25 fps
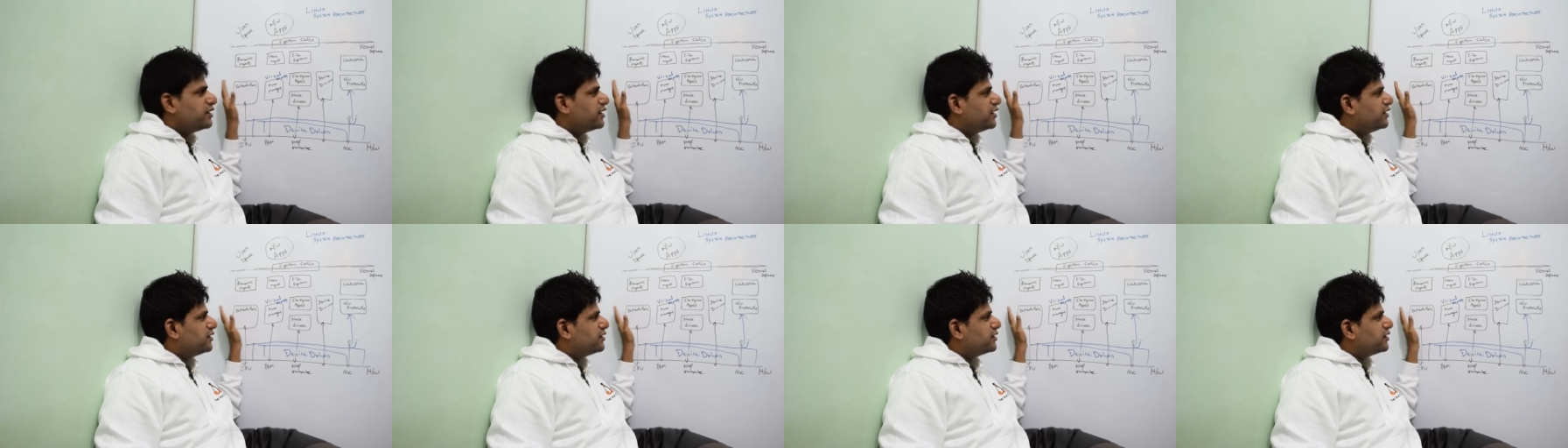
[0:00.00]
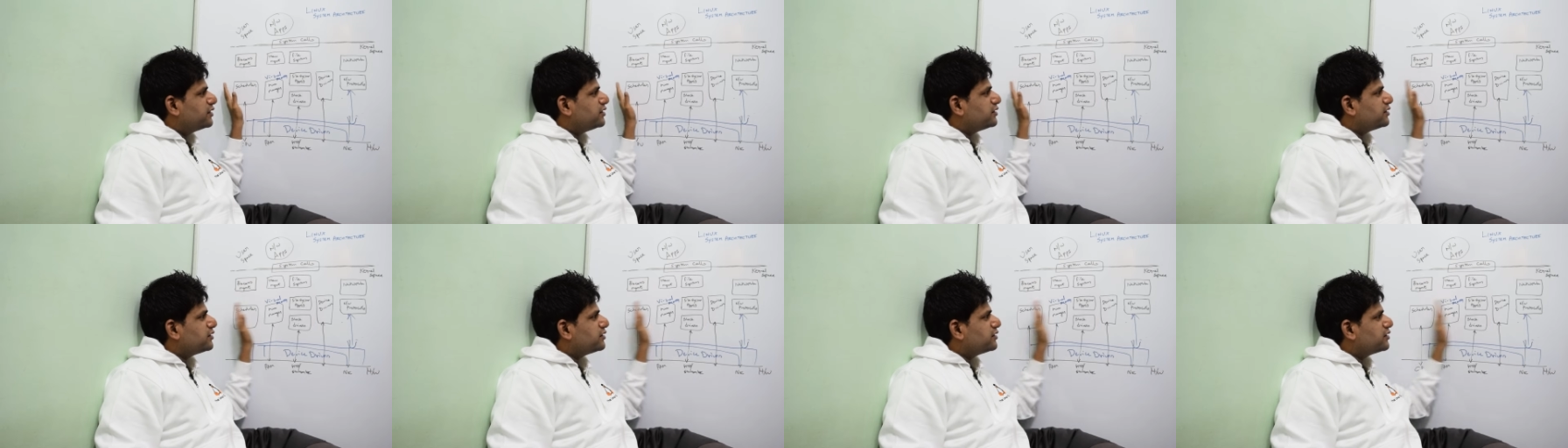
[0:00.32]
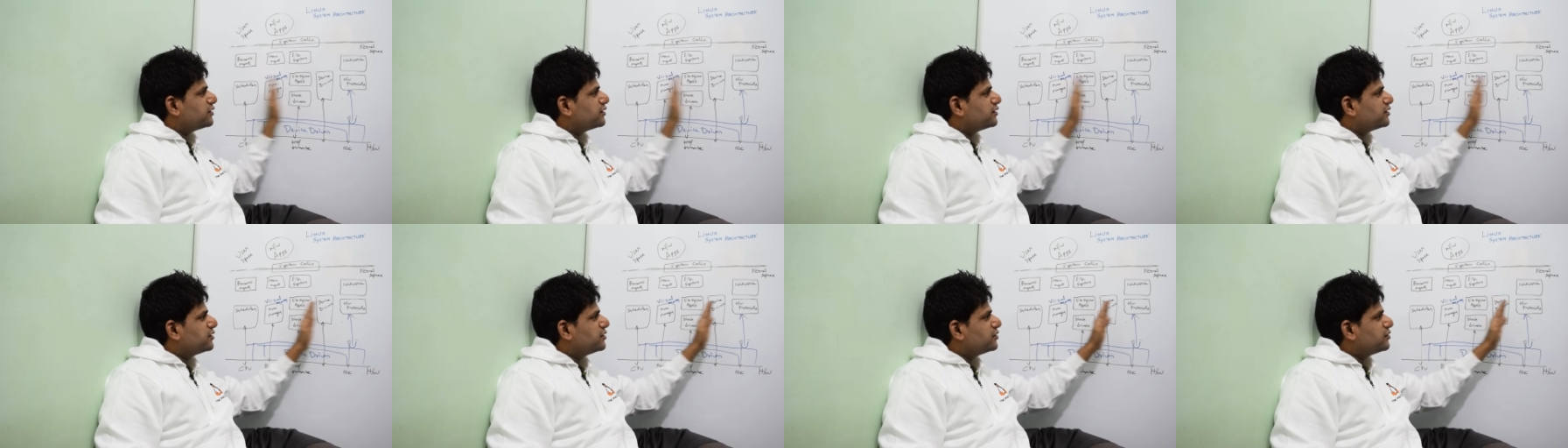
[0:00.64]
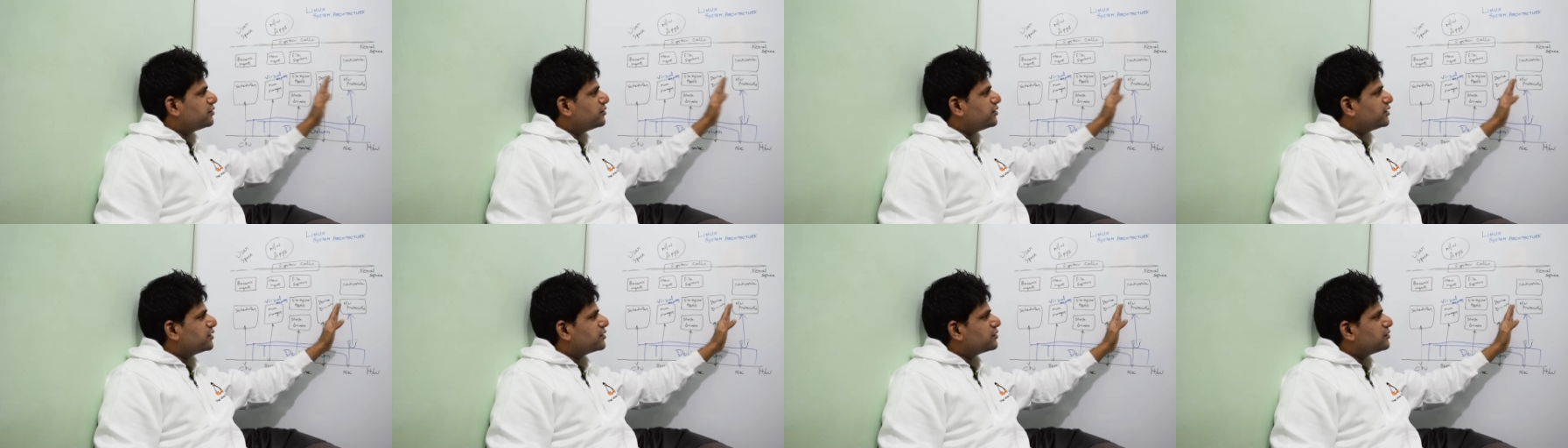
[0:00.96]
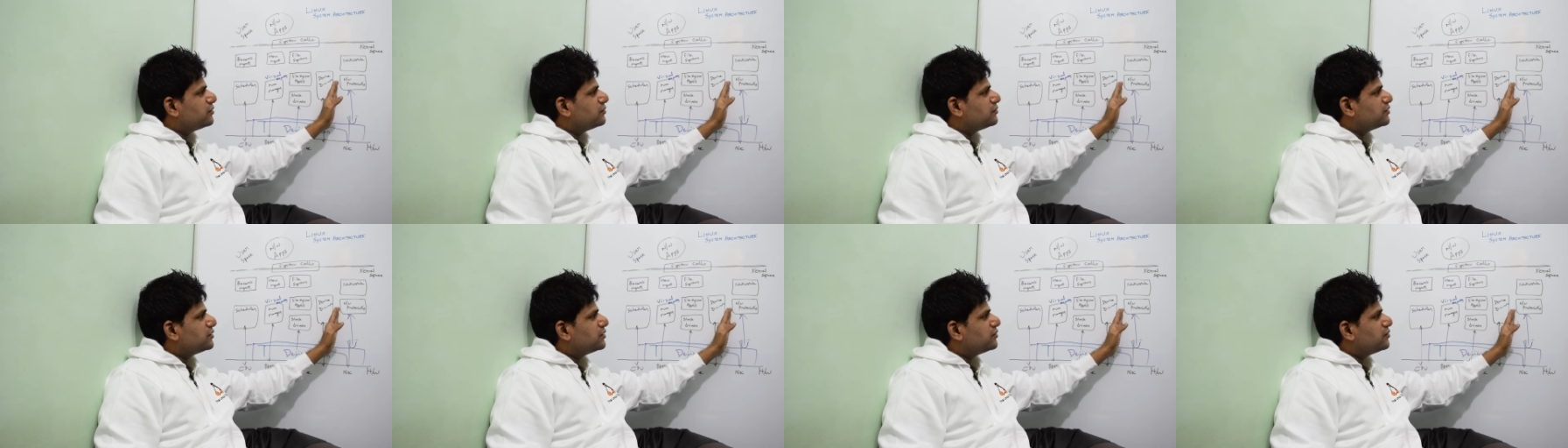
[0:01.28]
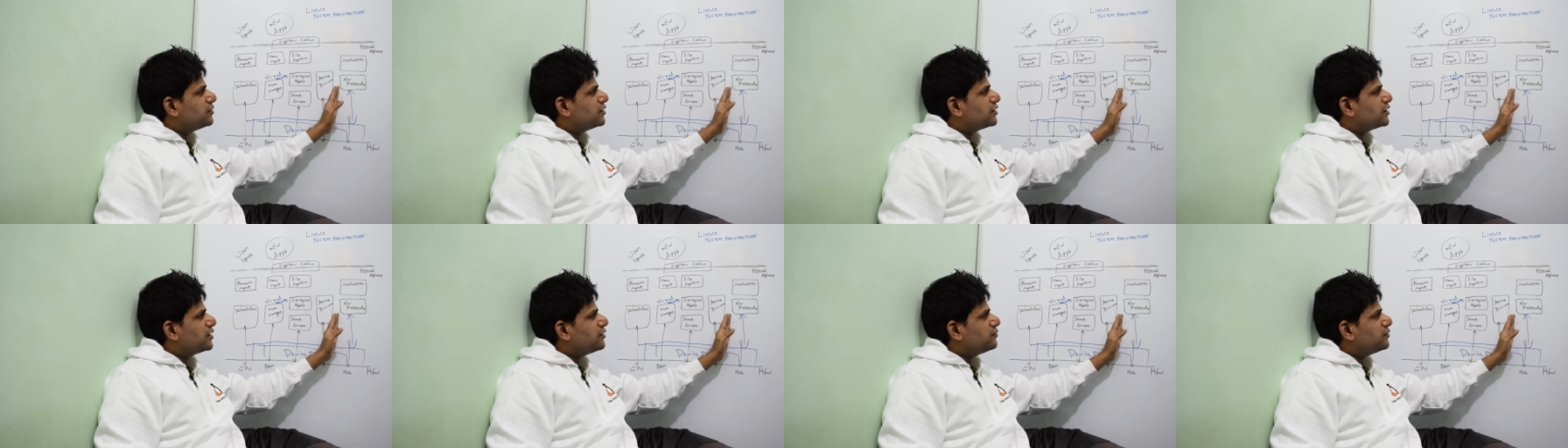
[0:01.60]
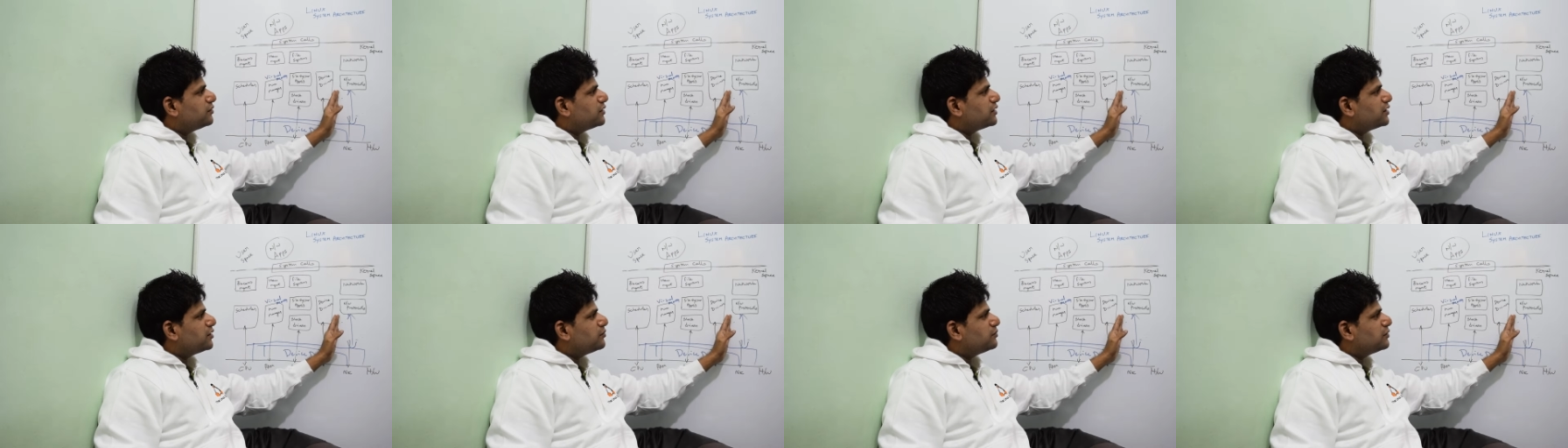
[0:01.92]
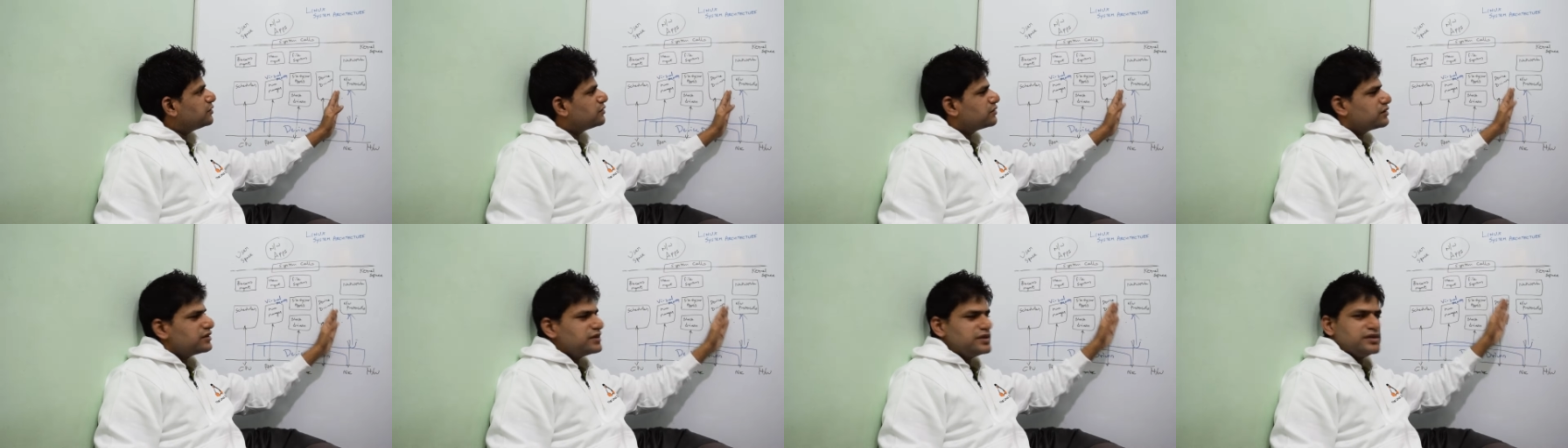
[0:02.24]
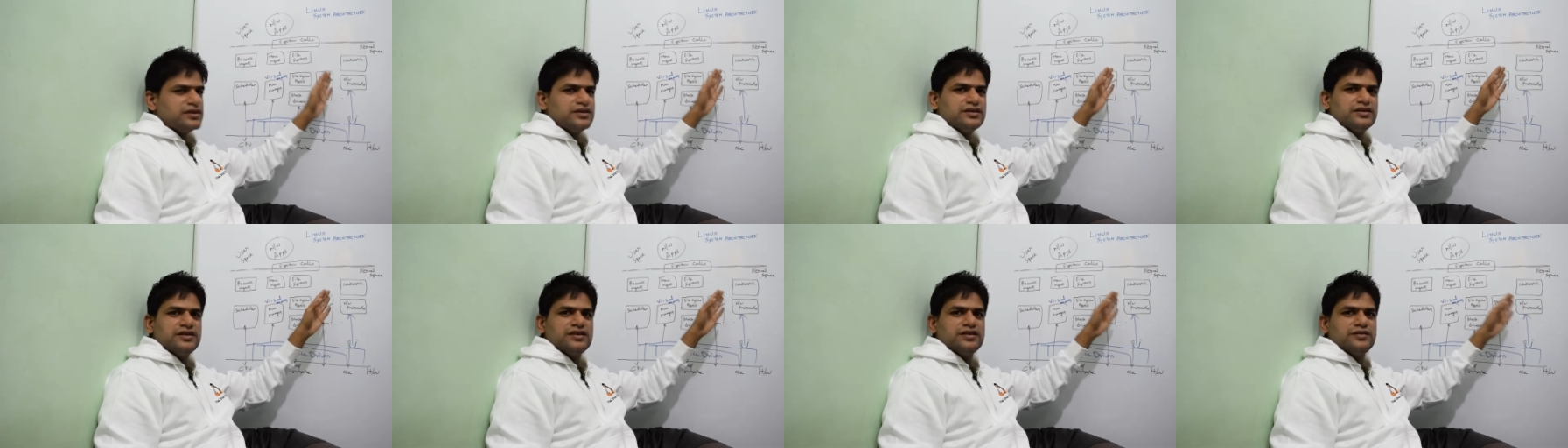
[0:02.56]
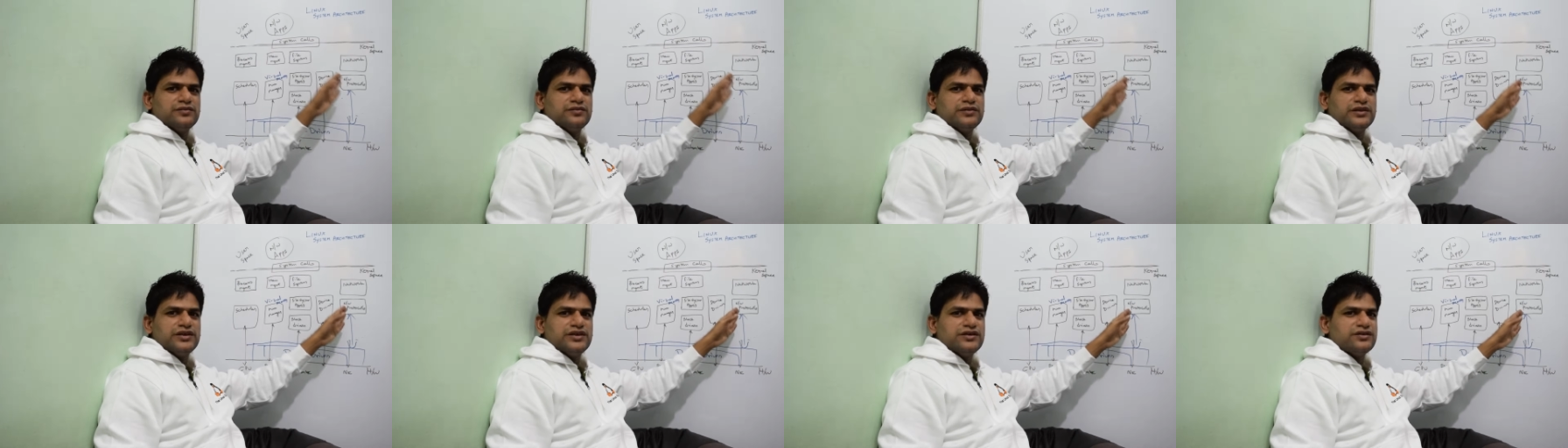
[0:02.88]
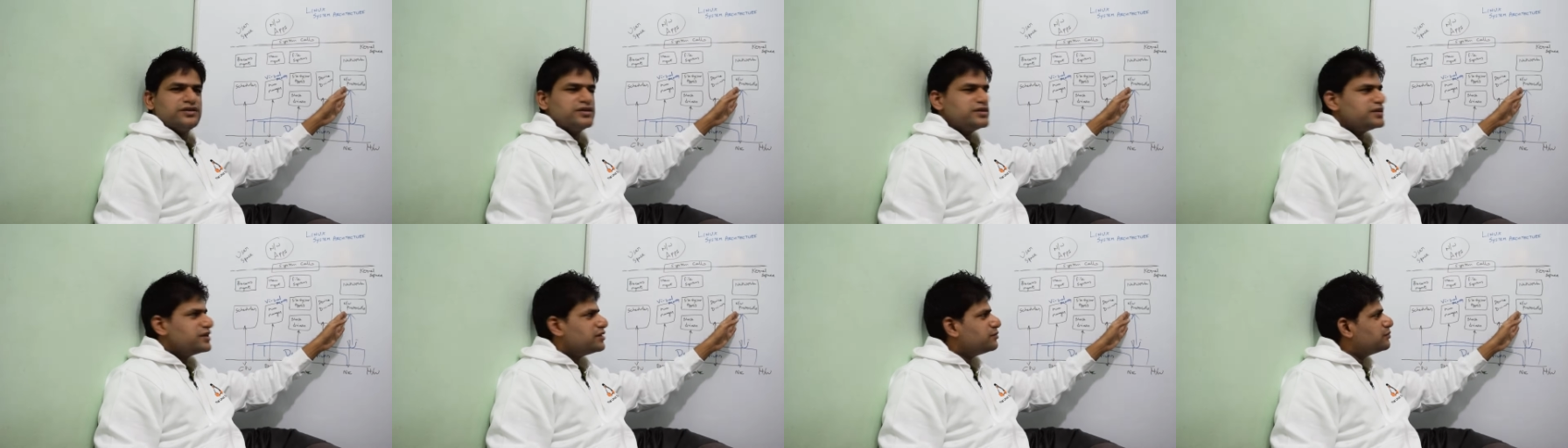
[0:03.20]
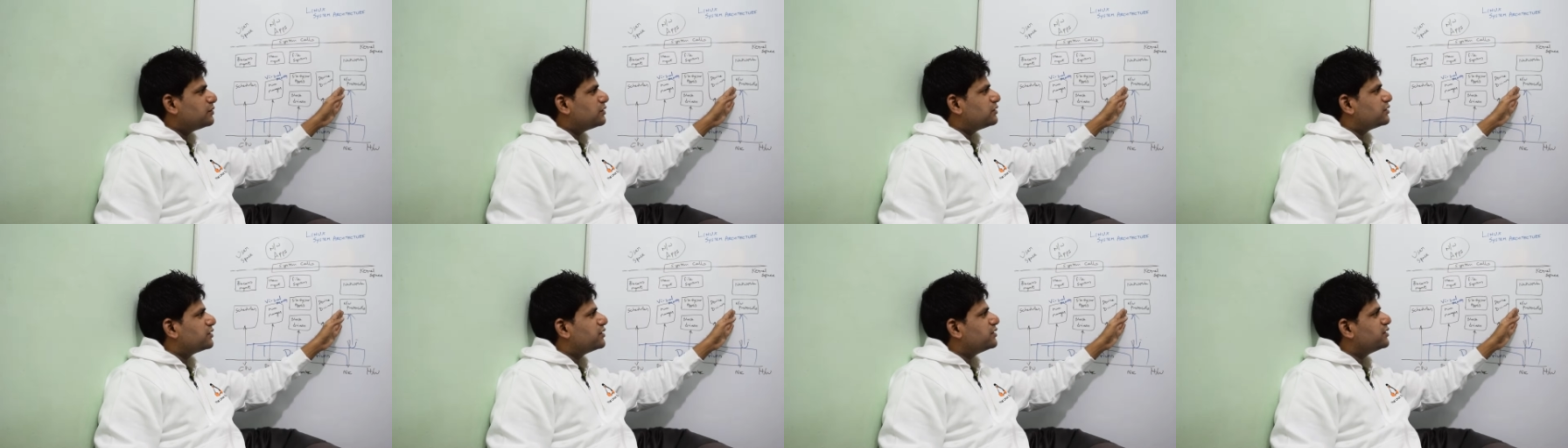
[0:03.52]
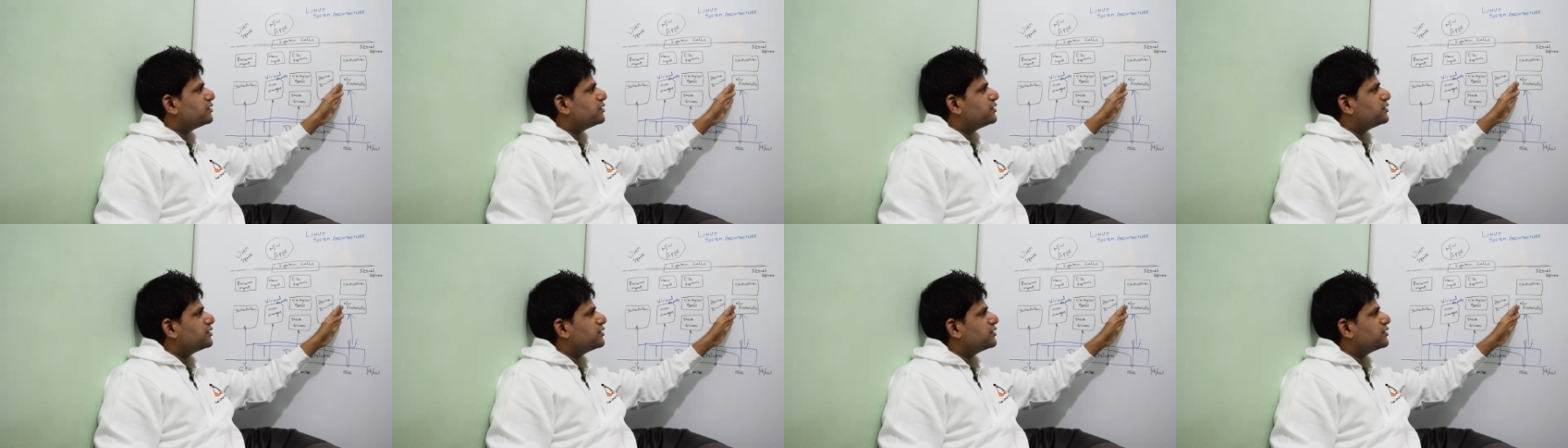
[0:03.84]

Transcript: and then exclusively cover about, since this video is about